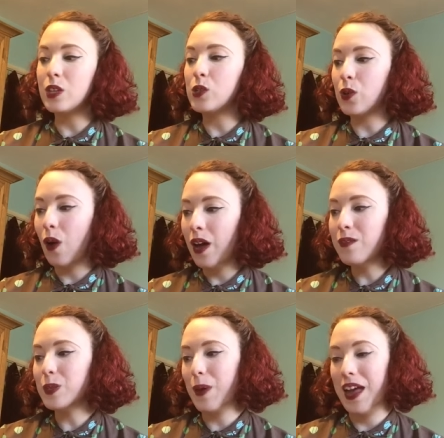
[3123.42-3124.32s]
So I
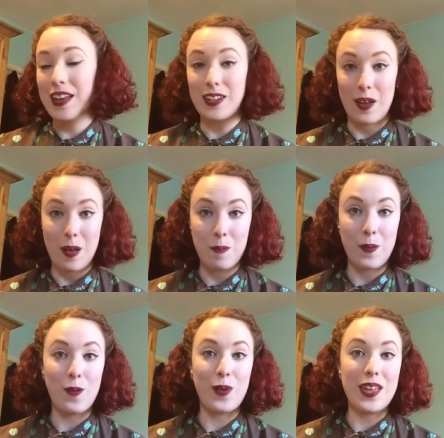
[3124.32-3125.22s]
was paired up
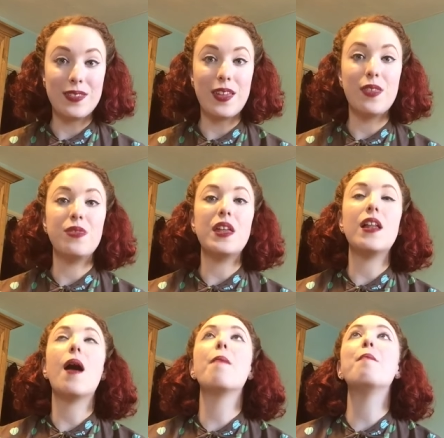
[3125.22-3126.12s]
with the
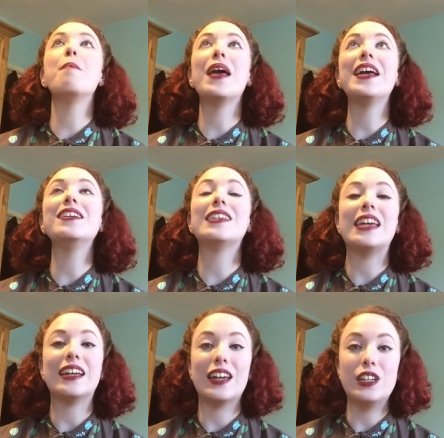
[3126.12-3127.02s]

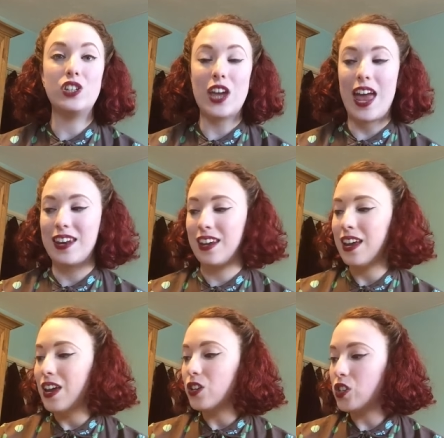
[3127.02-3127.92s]
amazing Jen.
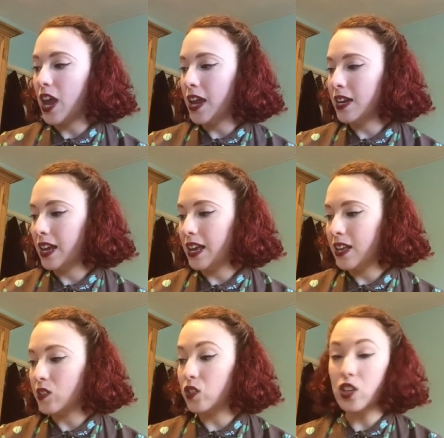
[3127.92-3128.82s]
Jen
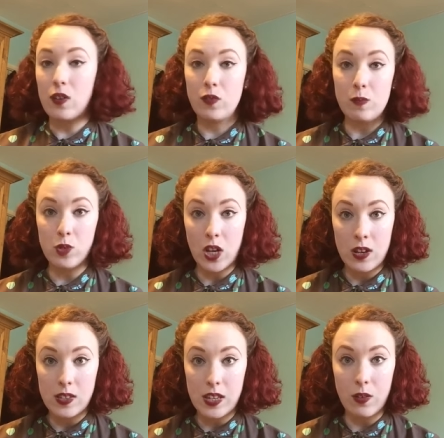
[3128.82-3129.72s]
is Jen from
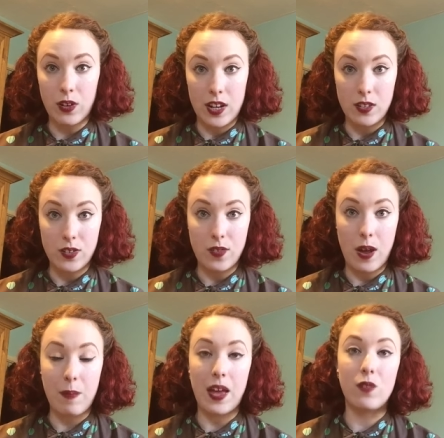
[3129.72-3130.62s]
Jersey on
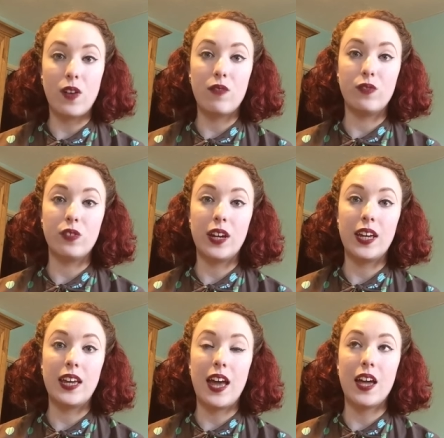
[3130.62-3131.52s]
Instagram and
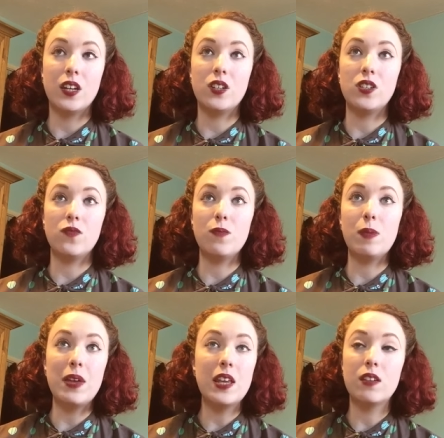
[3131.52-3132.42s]
Ravelry. And from
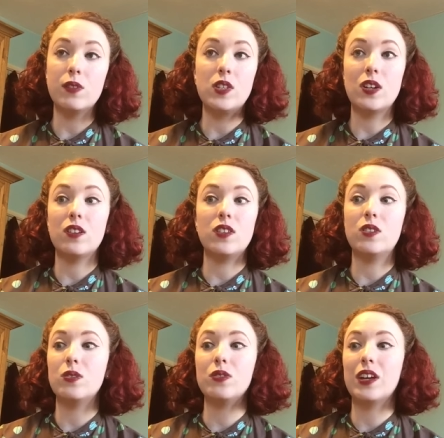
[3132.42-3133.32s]
the minute that we
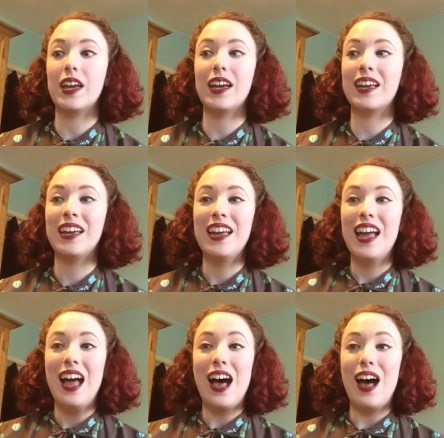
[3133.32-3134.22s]
started talking,
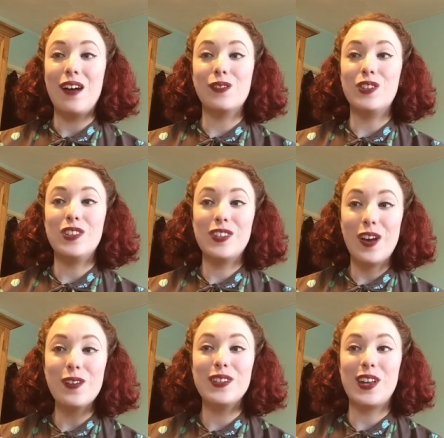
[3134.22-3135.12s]
I was
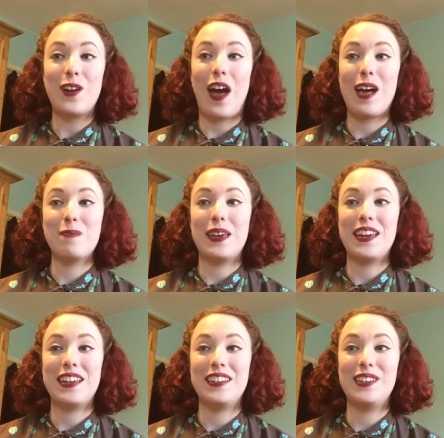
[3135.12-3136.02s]
so, so
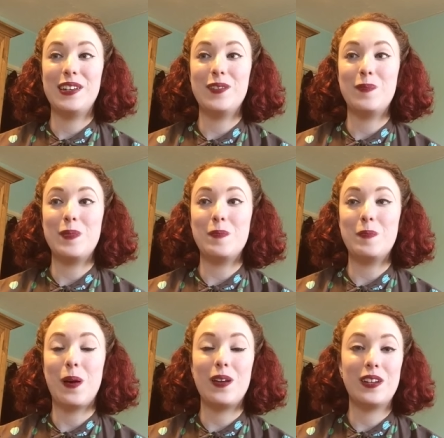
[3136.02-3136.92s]
happy to have
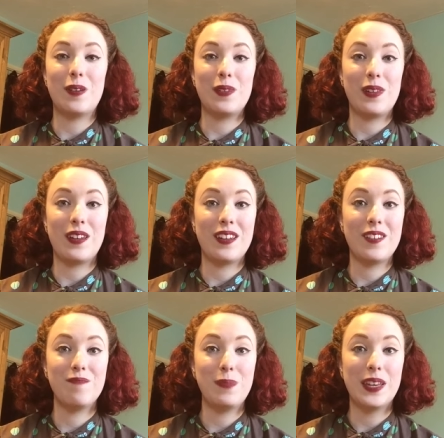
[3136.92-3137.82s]
been partnered up with
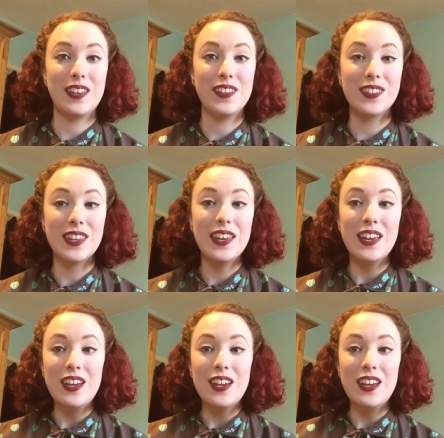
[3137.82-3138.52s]
her, because